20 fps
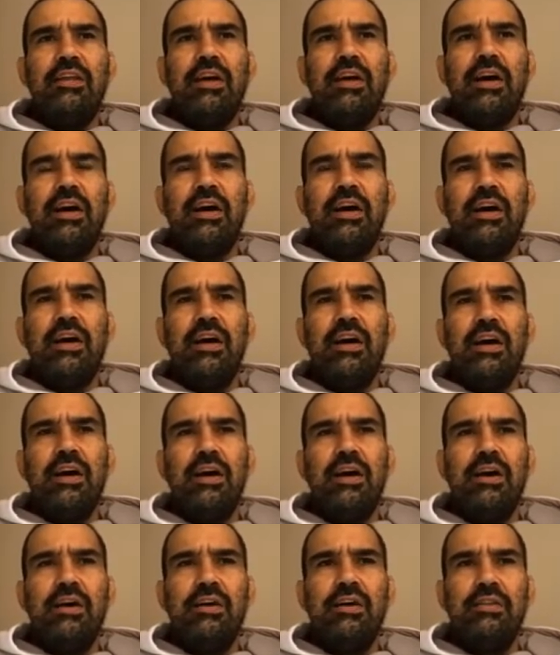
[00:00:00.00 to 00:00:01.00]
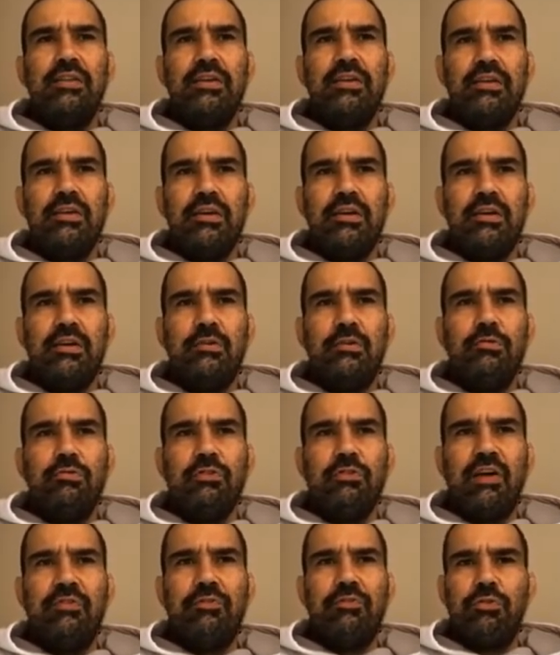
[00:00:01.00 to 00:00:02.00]
the
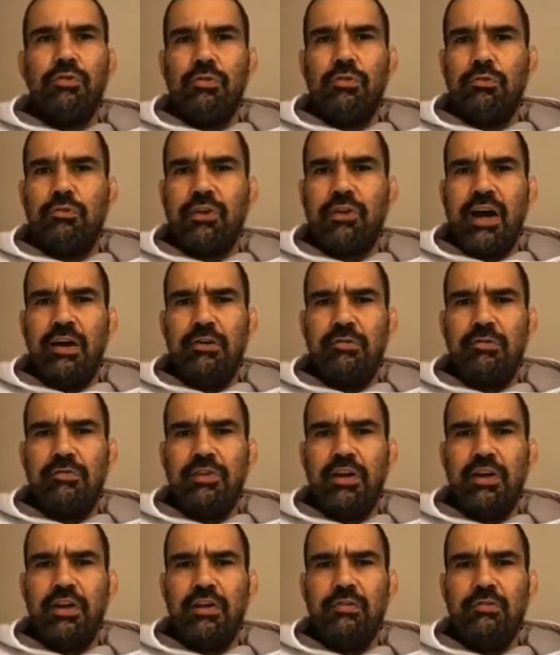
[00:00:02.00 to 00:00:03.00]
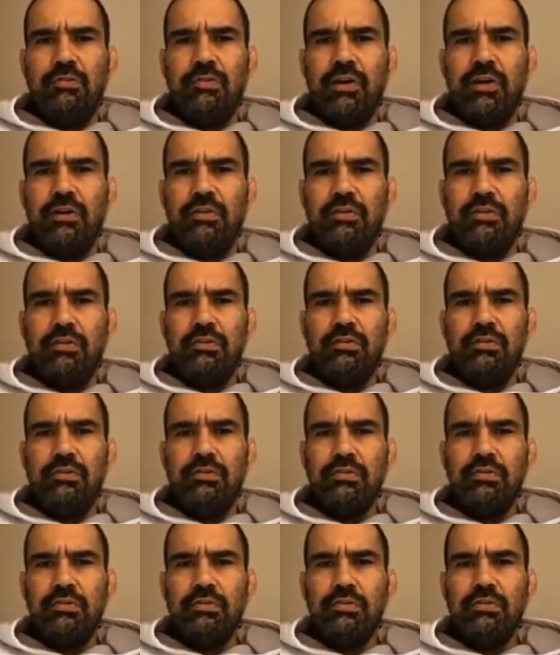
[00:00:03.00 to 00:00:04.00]
Gustavo knows Carlos Vieira as well.
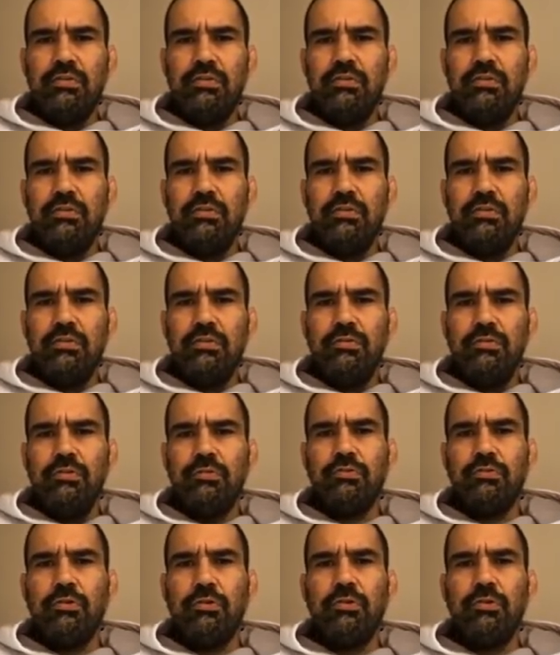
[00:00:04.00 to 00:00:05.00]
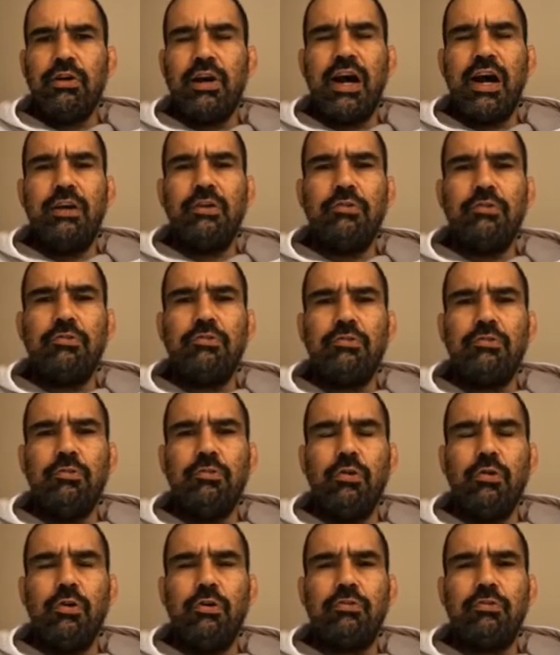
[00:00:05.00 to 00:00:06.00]
So Carlos
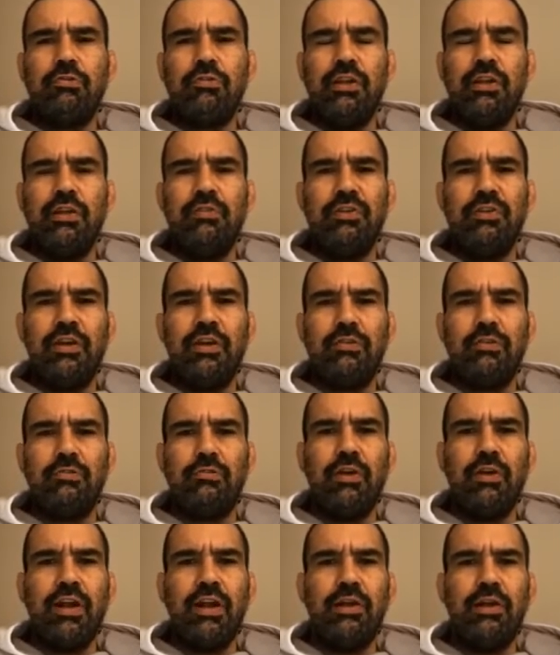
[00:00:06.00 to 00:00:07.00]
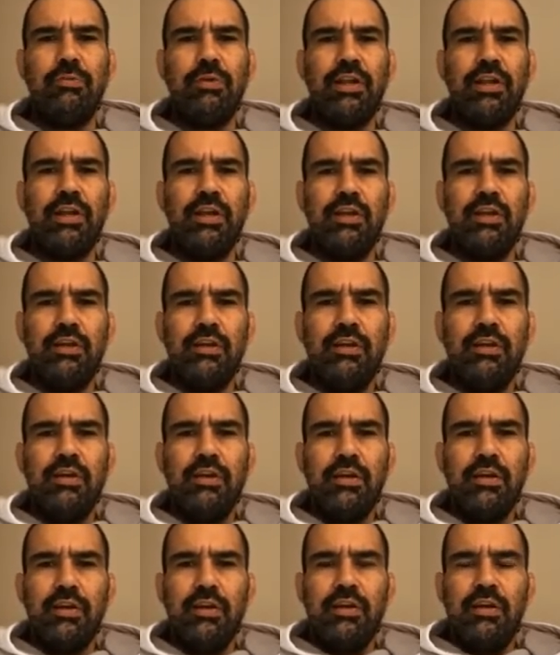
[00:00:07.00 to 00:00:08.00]
was living in Australia already.
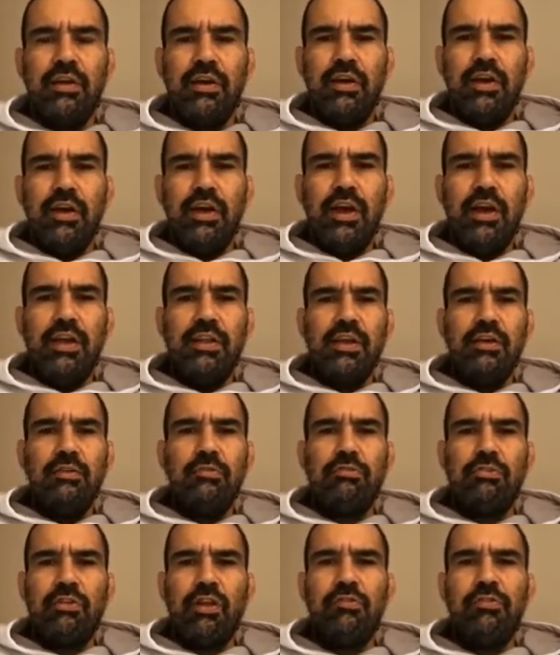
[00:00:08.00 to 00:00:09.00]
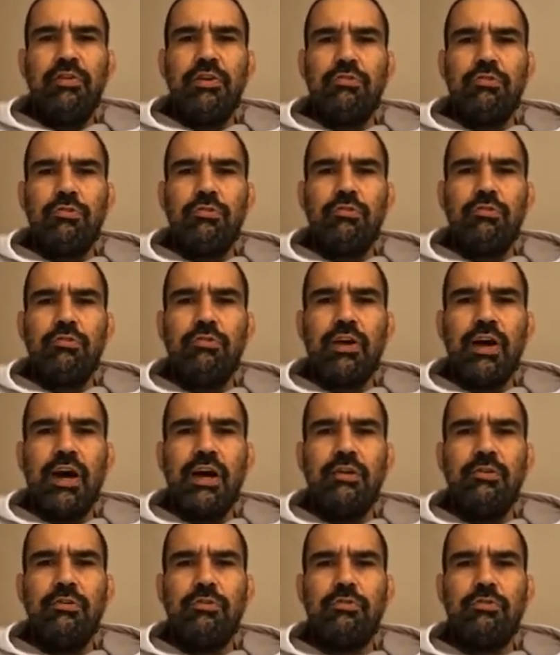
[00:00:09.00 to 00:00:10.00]
And then Gustavo introduced
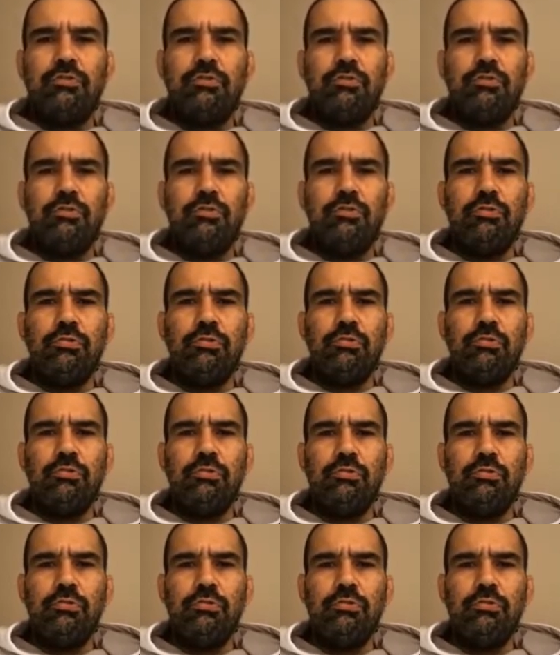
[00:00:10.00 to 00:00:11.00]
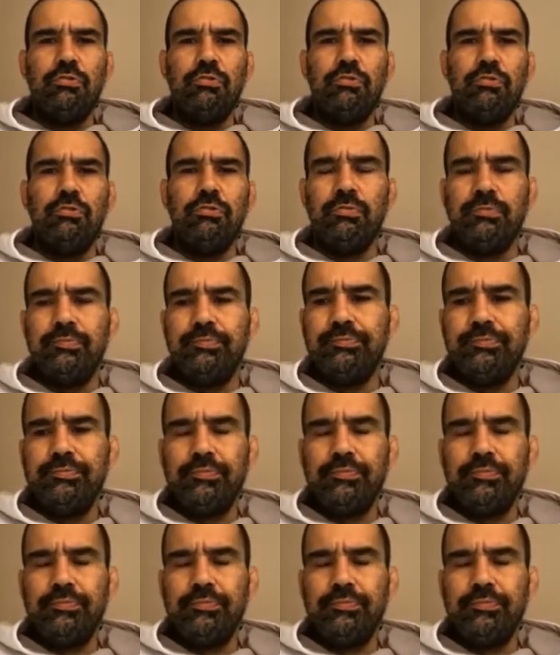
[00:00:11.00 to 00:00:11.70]
Carlos to